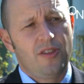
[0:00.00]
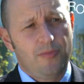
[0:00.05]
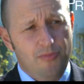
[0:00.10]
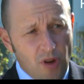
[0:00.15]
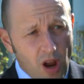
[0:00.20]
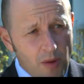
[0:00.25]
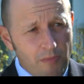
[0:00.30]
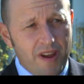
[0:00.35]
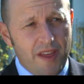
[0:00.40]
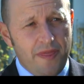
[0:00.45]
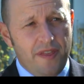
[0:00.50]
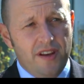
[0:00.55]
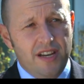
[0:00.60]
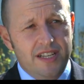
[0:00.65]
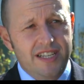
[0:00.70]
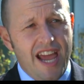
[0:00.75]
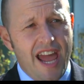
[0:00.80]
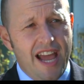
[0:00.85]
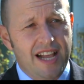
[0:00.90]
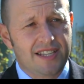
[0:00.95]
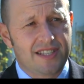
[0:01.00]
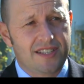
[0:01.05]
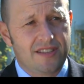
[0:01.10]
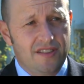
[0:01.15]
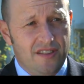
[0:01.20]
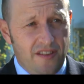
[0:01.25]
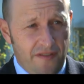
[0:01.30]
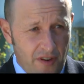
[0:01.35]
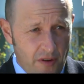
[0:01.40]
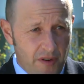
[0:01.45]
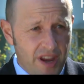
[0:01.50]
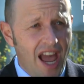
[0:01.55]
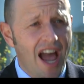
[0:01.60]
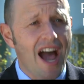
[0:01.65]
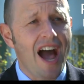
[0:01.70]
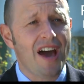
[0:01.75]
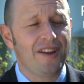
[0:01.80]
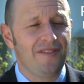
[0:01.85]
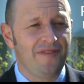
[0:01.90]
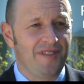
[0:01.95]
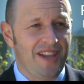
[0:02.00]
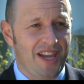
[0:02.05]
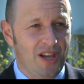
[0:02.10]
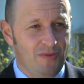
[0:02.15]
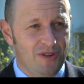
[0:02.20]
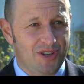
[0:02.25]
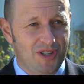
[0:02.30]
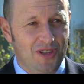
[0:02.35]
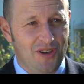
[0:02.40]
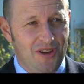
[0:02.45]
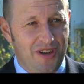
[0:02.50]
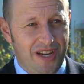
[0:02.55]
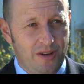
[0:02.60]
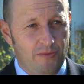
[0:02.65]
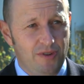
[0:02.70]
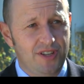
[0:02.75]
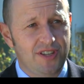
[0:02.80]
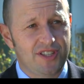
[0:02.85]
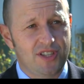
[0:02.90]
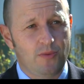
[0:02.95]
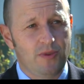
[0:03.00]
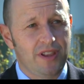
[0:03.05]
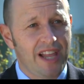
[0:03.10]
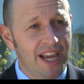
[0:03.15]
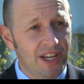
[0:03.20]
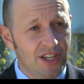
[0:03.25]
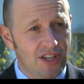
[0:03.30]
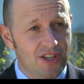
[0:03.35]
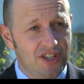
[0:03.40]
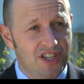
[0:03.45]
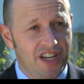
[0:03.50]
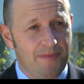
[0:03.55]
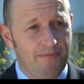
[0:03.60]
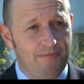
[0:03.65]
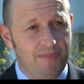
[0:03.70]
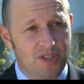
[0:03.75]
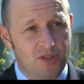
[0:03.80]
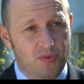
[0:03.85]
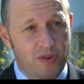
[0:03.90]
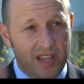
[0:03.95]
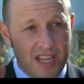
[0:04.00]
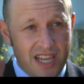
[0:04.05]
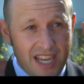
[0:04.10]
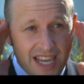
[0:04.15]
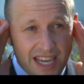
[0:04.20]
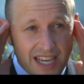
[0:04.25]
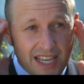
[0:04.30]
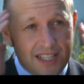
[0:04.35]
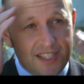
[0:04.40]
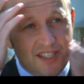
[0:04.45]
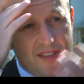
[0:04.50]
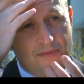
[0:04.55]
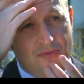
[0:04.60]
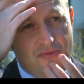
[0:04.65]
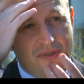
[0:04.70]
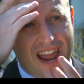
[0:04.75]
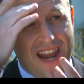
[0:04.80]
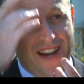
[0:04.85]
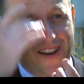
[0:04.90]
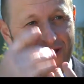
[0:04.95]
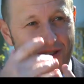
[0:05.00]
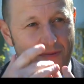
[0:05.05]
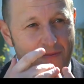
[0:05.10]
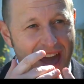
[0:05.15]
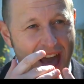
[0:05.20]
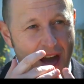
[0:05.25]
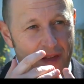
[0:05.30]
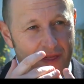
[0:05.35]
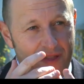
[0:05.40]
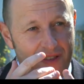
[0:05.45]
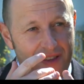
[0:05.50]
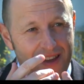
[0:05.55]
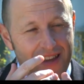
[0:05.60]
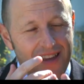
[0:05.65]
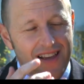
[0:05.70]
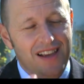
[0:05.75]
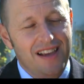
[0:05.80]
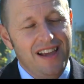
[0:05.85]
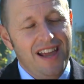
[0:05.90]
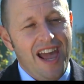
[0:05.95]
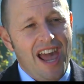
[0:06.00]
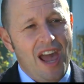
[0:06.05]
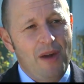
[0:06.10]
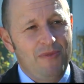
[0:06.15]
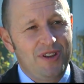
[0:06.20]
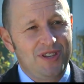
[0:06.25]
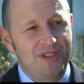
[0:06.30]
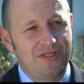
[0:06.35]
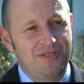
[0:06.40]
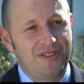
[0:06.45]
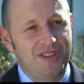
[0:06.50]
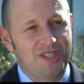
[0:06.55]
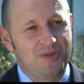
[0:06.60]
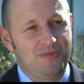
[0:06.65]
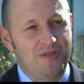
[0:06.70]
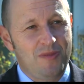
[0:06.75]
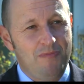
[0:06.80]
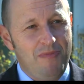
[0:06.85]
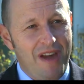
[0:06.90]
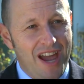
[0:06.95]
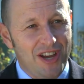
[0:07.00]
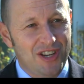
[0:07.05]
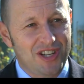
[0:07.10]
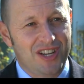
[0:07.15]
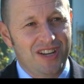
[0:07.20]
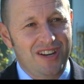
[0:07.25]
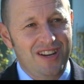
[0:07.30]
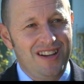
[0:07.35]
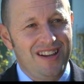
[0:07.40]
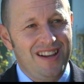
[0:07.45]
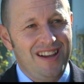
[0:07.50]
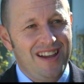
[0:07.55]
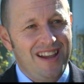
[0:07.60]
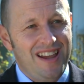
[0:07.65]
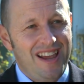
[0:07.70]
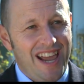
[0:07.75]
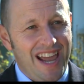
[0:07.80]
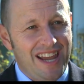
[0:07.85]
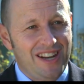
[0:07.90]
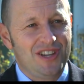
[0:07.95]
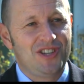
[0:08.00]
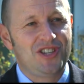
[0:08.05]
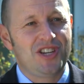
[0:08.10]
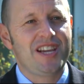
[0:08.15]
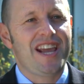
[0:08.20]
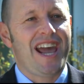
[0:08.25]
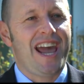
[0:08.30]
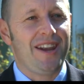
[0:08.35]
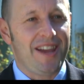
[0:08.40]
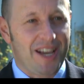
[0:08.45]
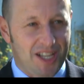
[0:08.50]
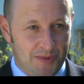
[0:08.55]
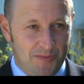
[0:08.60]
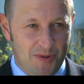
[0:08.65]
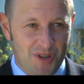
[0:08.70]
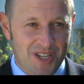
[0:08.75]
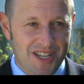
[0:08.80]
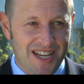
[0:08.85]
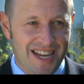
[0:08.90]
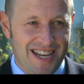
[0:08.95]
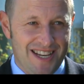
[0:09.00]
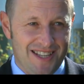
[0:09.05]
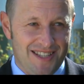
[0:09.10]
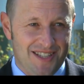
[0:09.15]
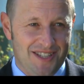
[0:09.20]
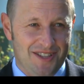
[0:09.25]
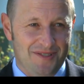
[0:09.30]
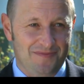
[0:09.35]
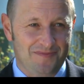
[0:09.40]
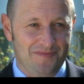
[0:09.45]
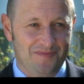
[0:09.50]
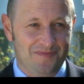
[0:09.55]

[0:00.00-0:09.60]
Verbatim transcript: The Pron method attacks the very heart of language learning, which is the relationship between the ears, the brain, and the mouth and we do this with passion, energy and expertise.